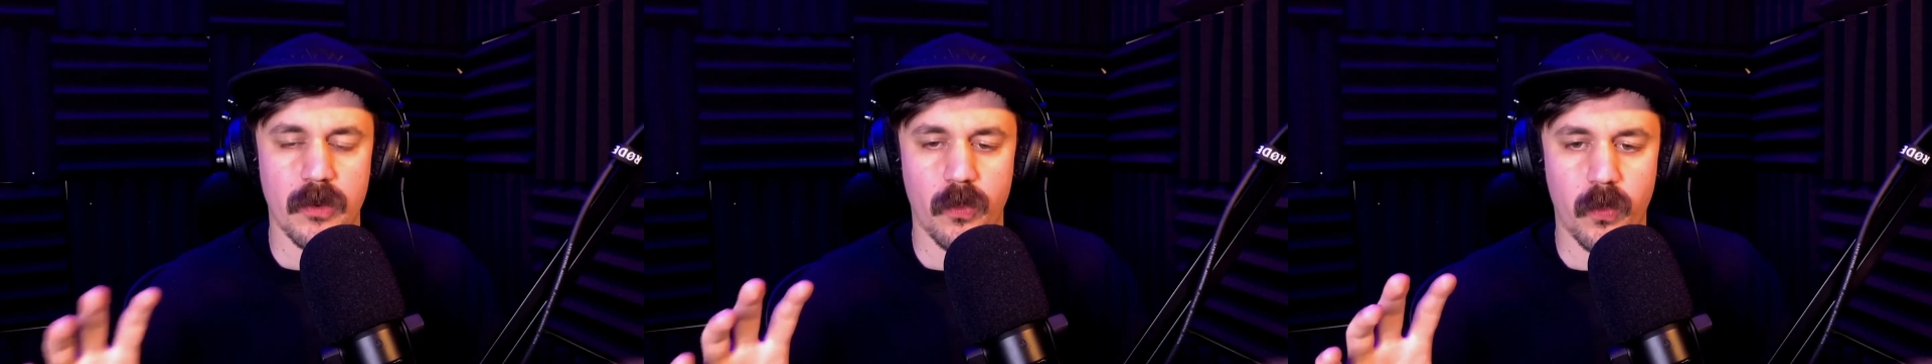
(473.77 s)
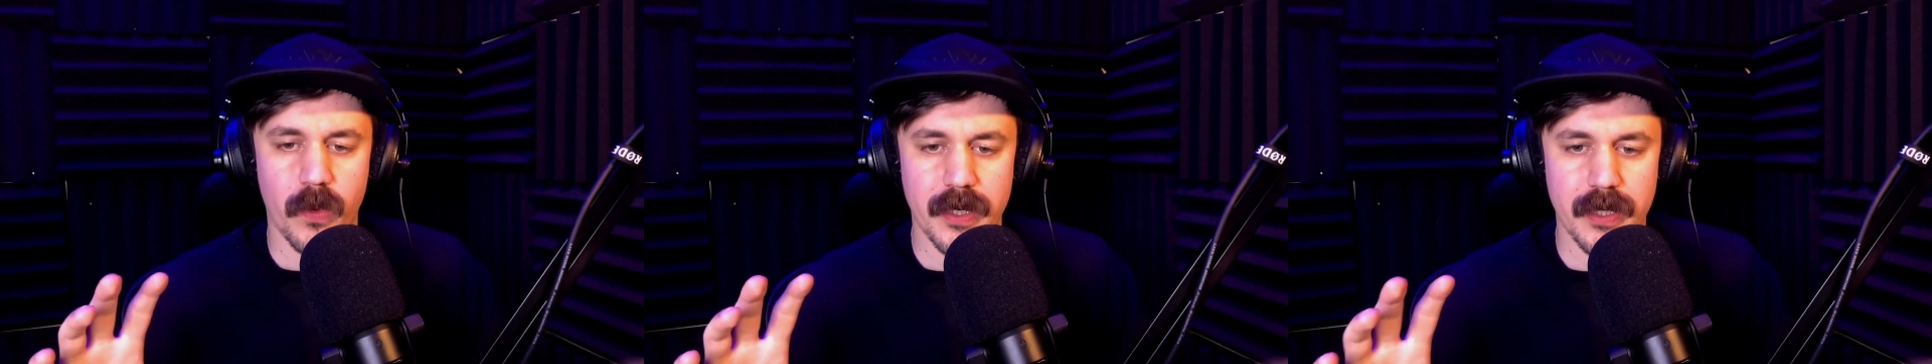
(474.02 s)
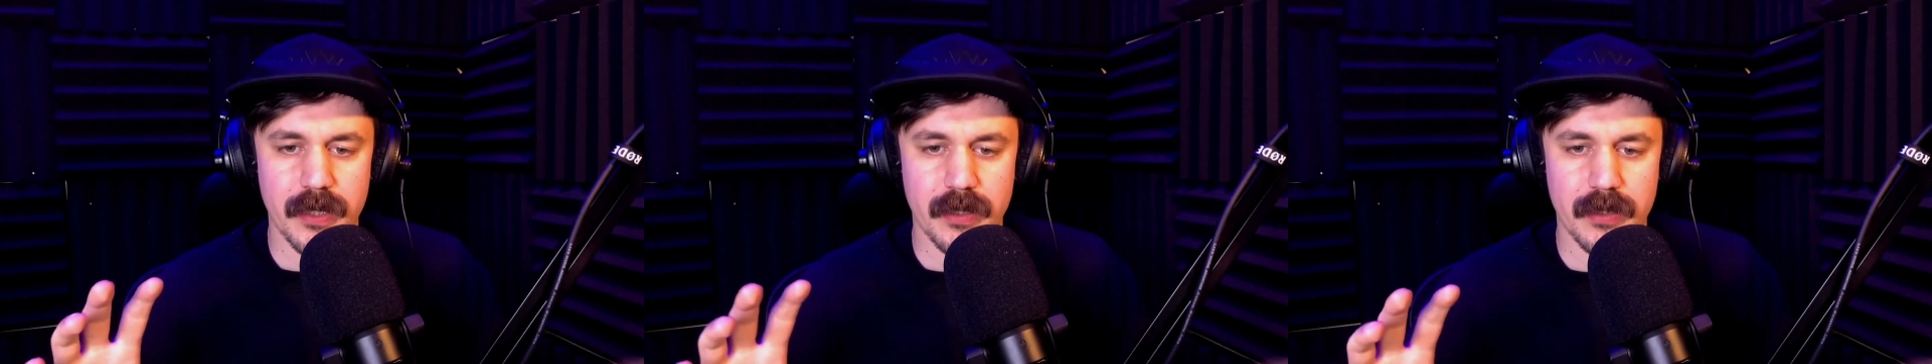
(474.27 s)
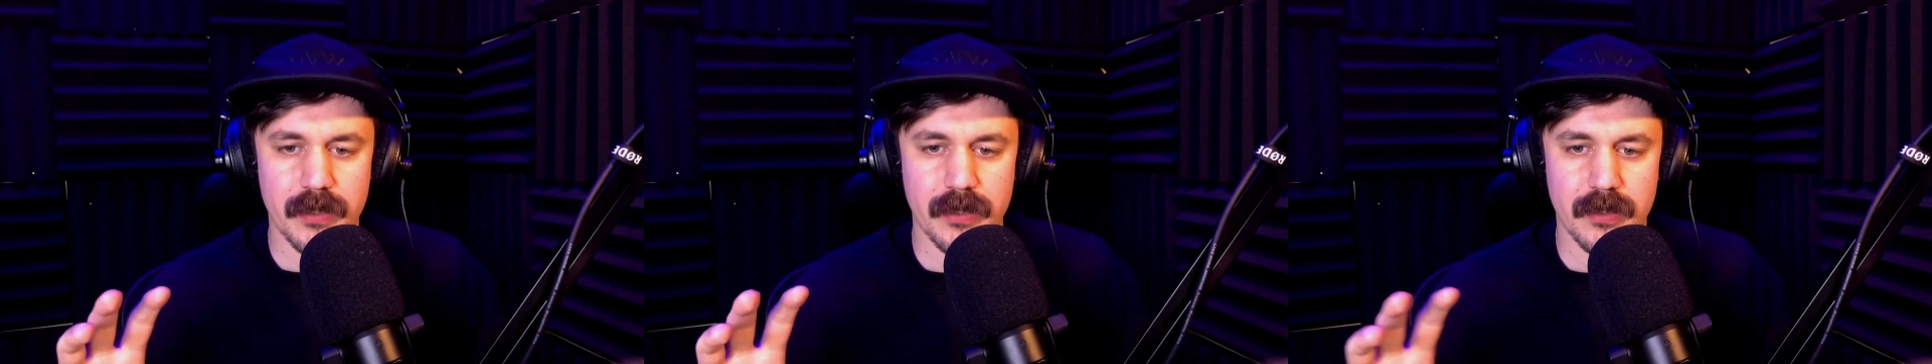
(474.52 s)

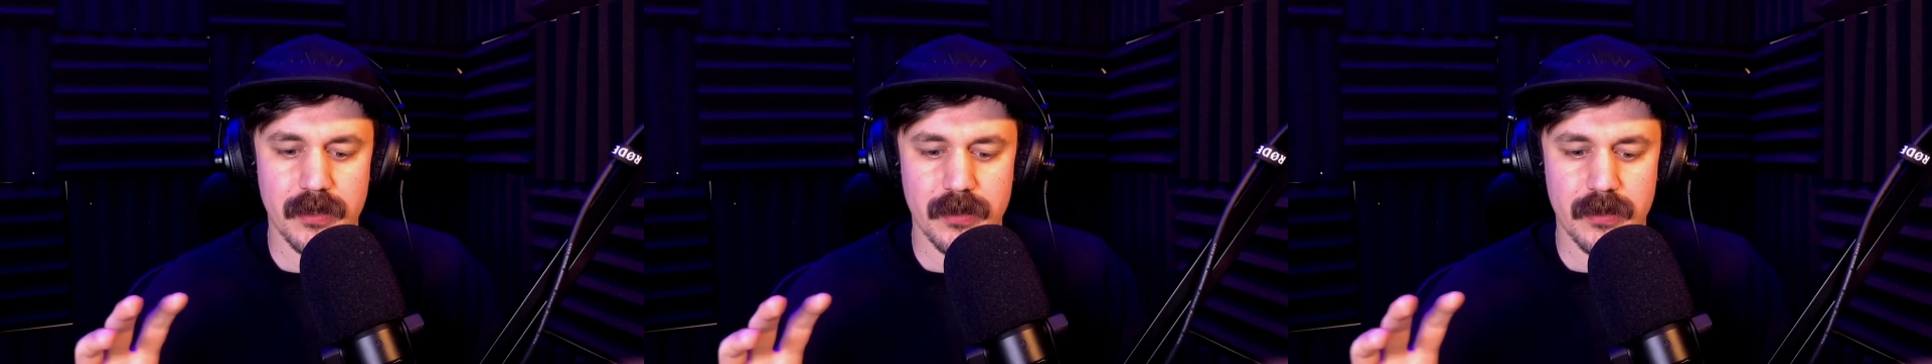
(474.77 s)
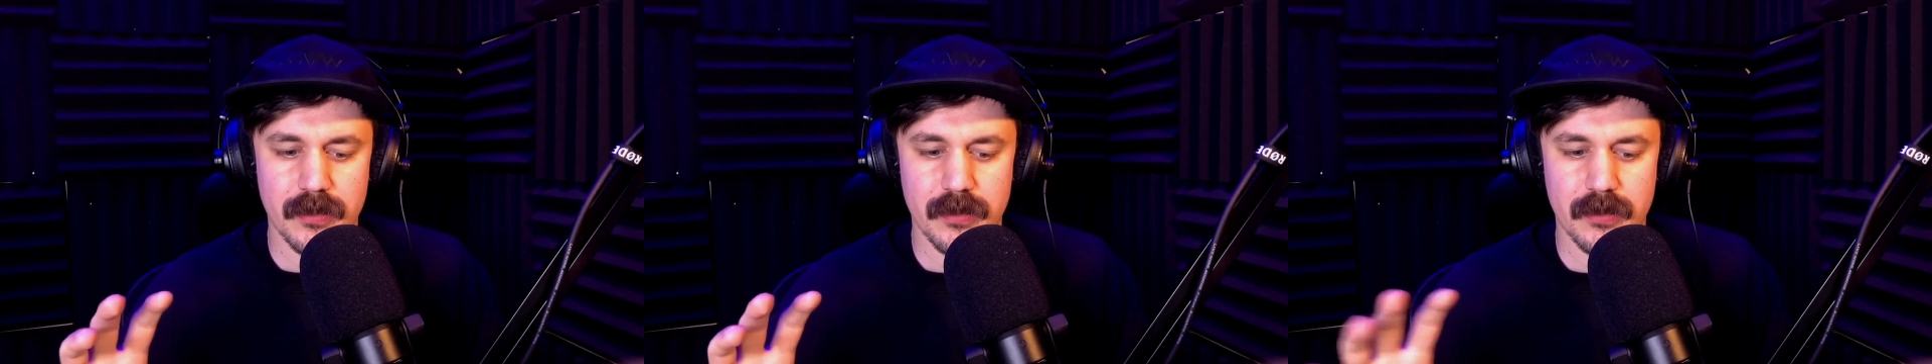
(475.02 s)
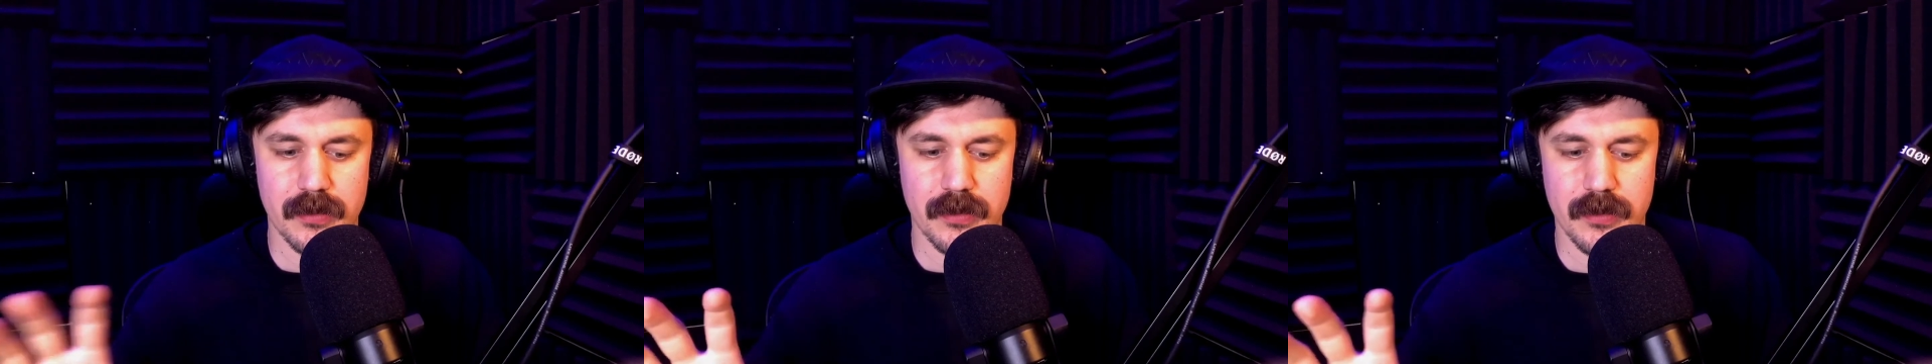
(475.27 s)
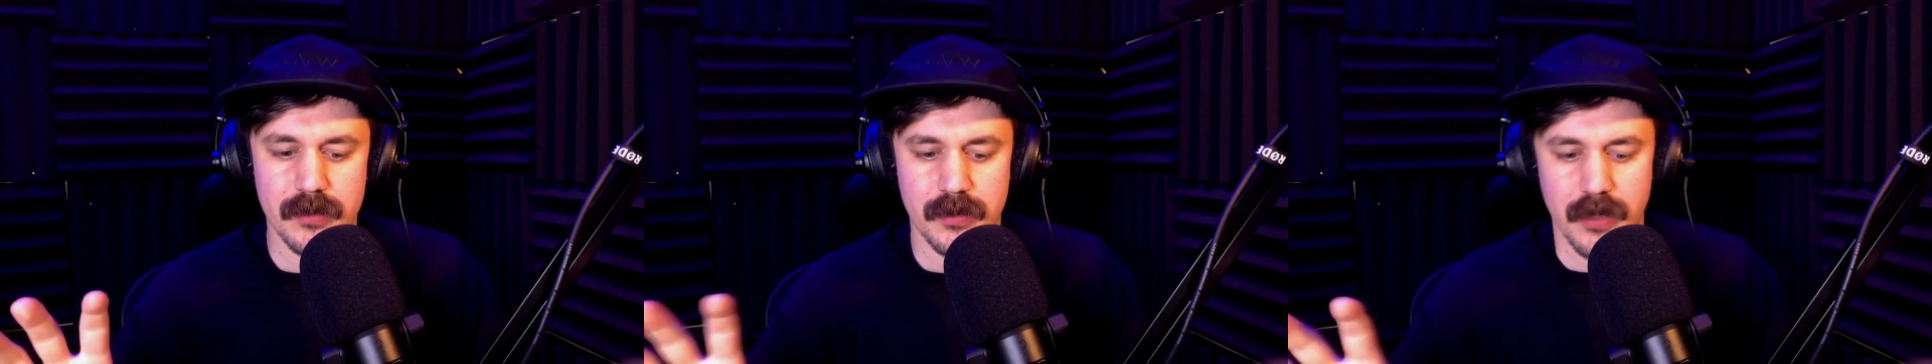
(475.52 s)
When
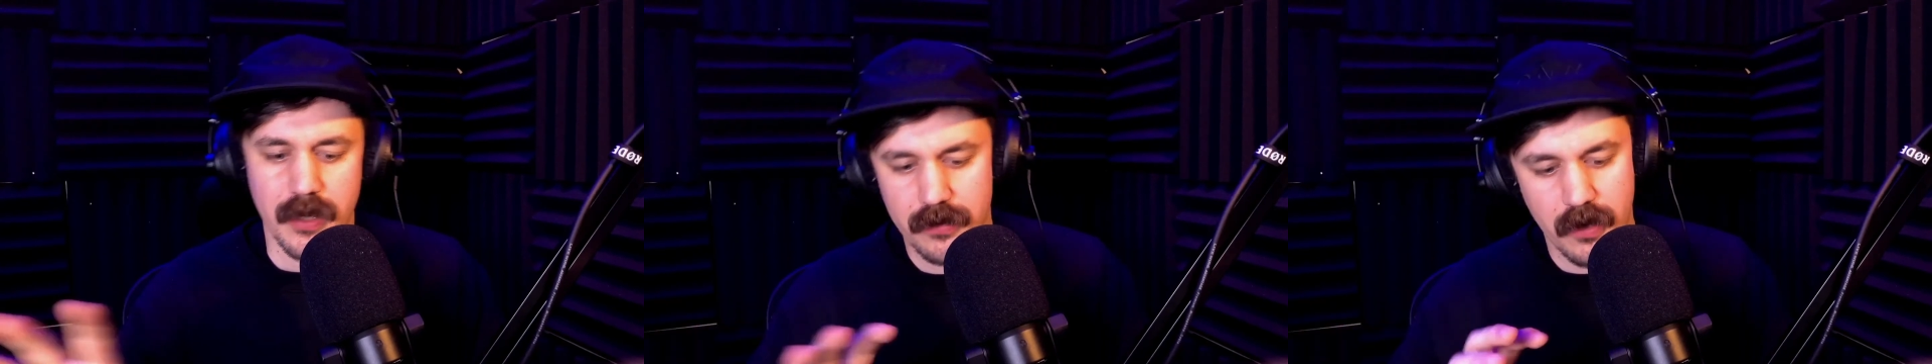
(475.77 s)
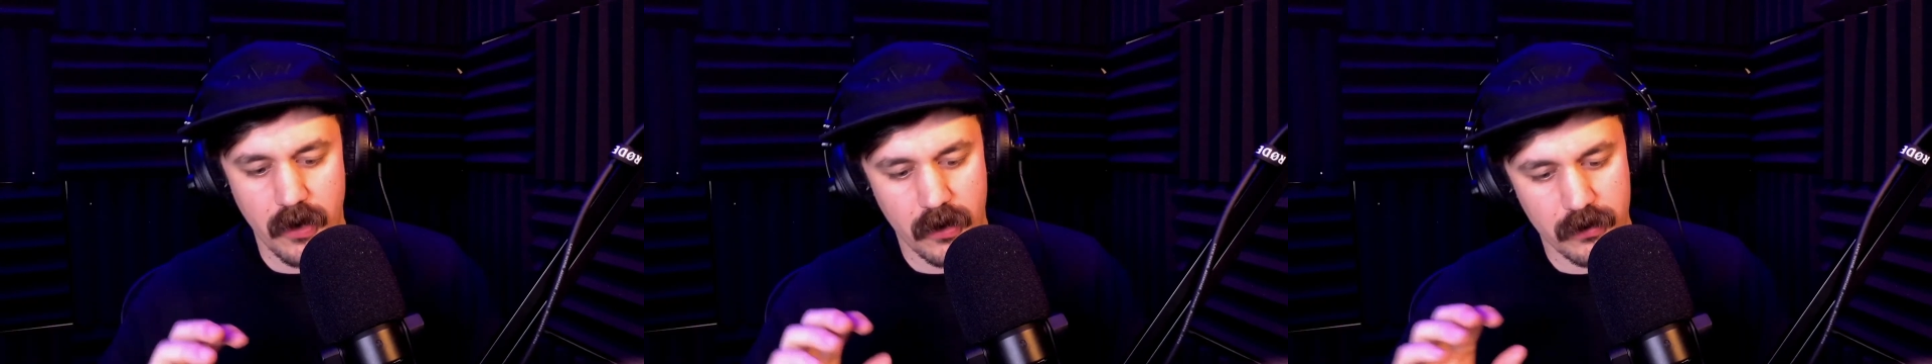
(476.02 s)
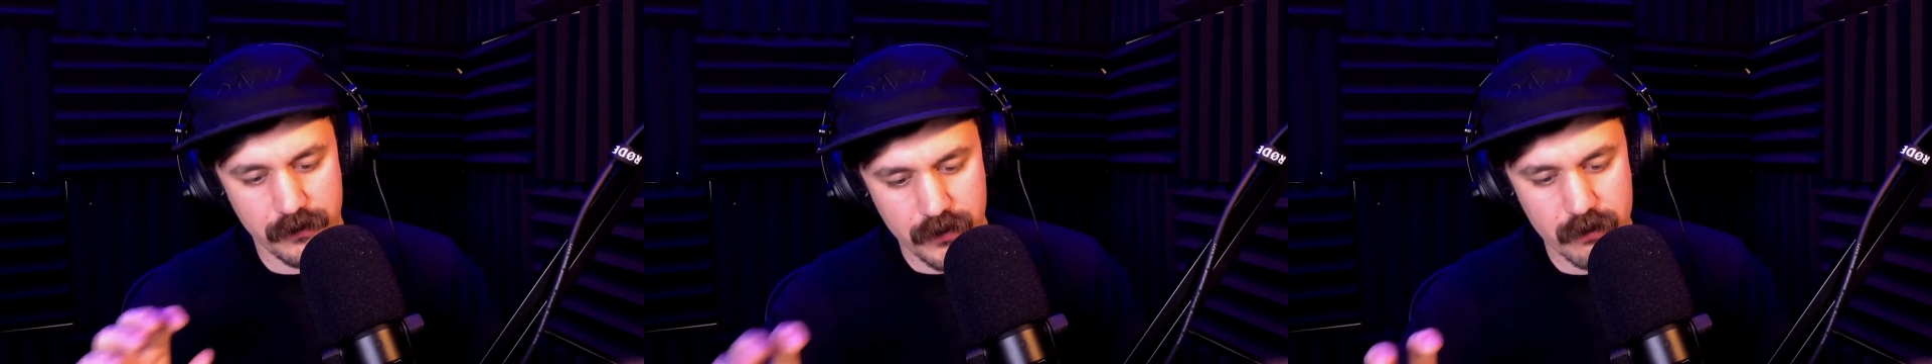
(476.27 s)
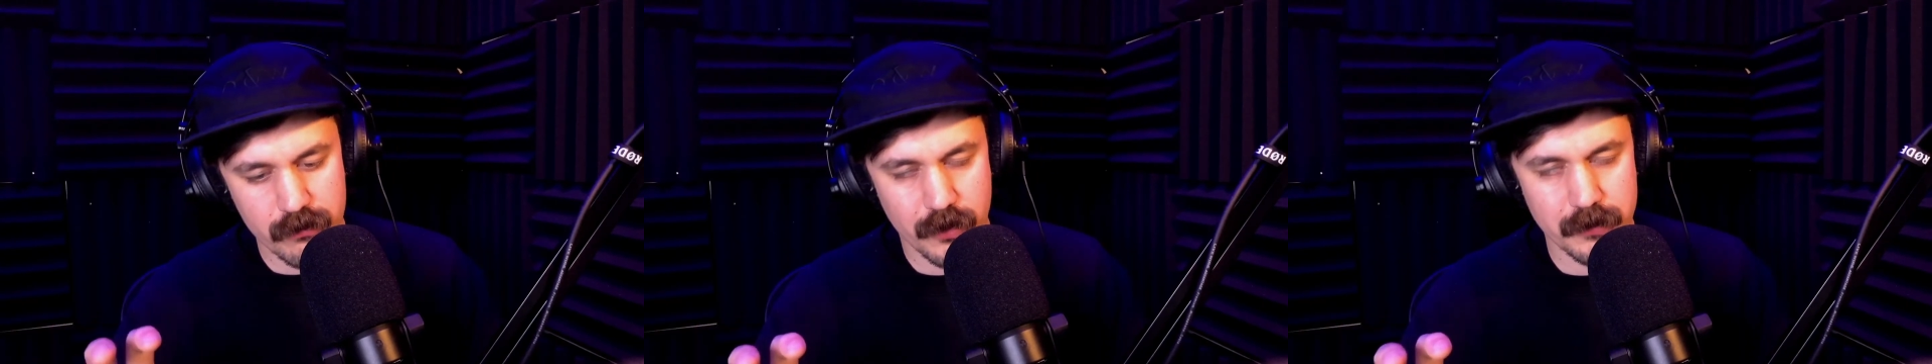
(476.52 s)
there are a
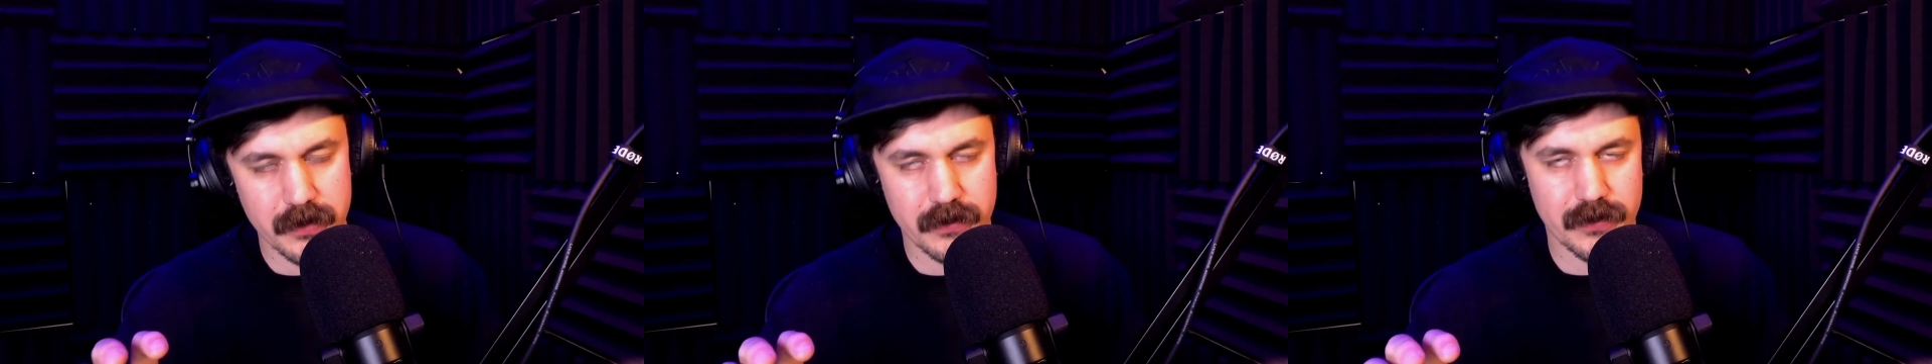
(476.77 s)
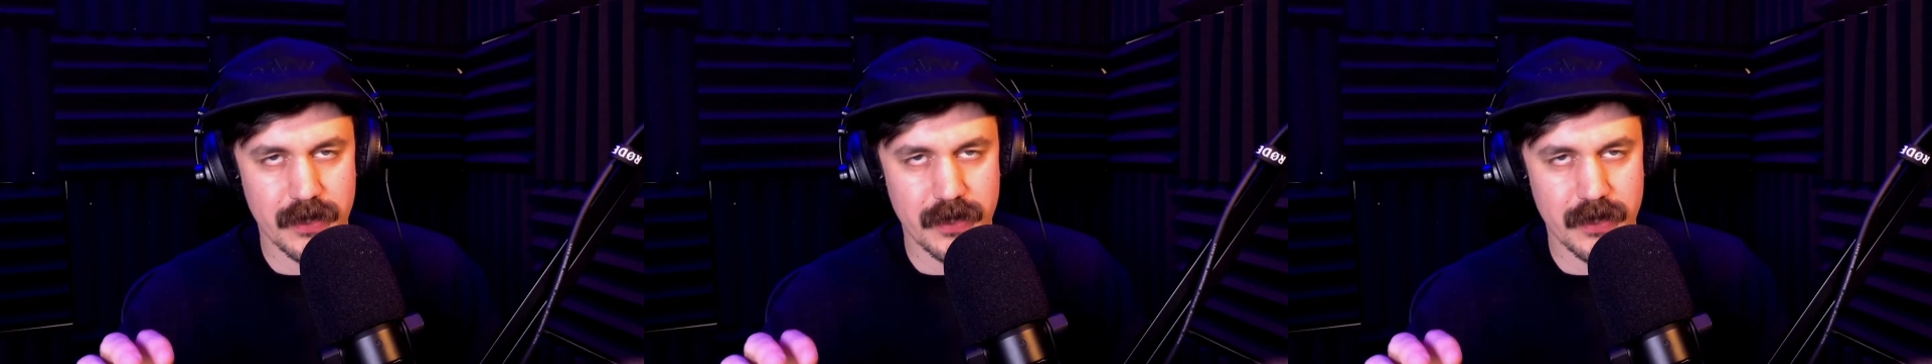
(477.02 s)
few moments